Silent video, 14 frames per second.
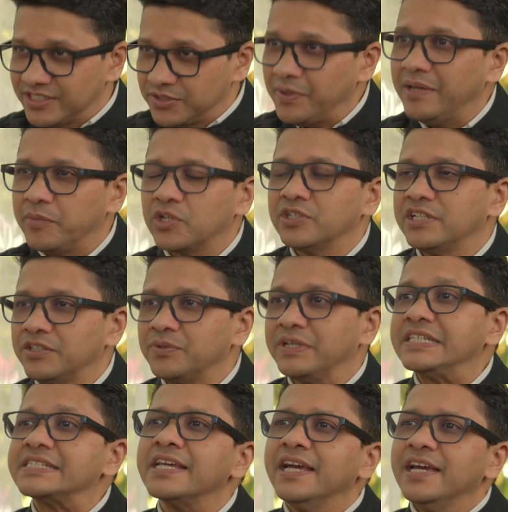as well, because
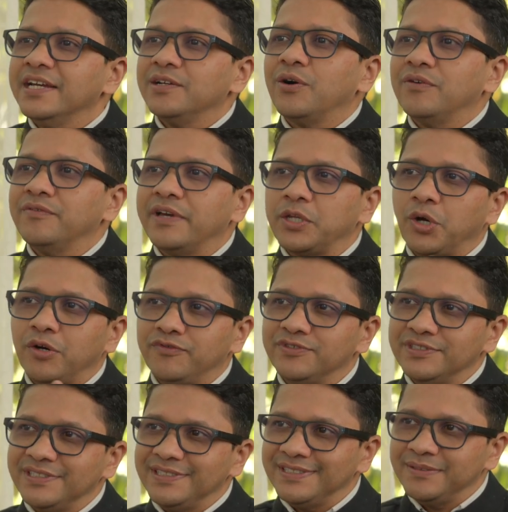otherwise, very
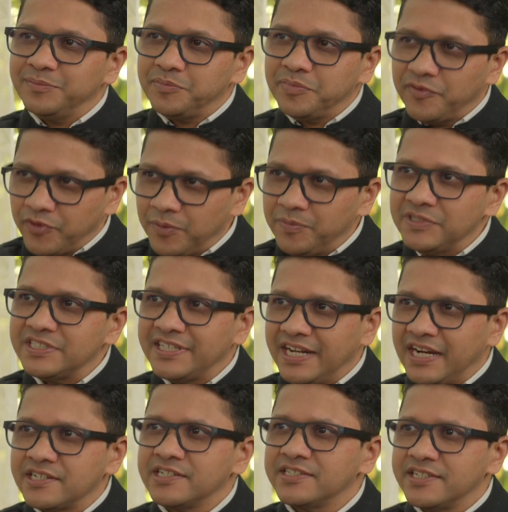often performers and
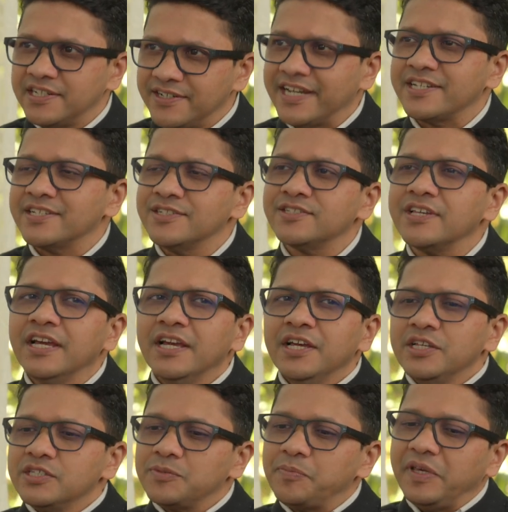artists and writers
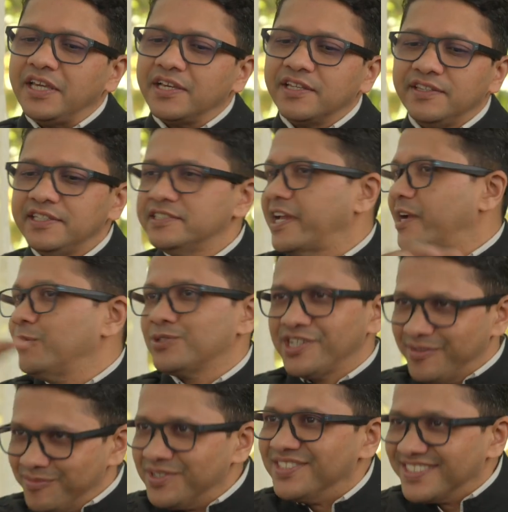speak in these echo
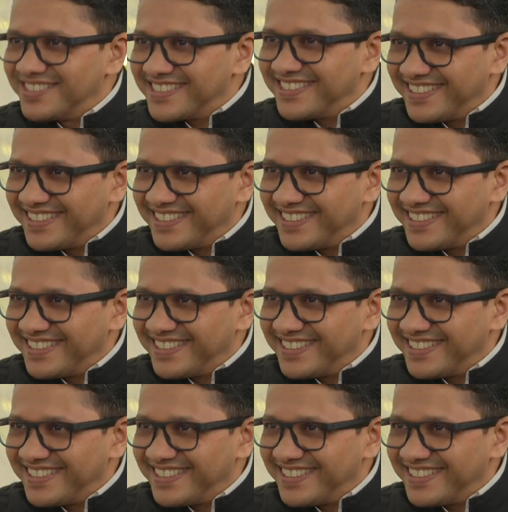chambers.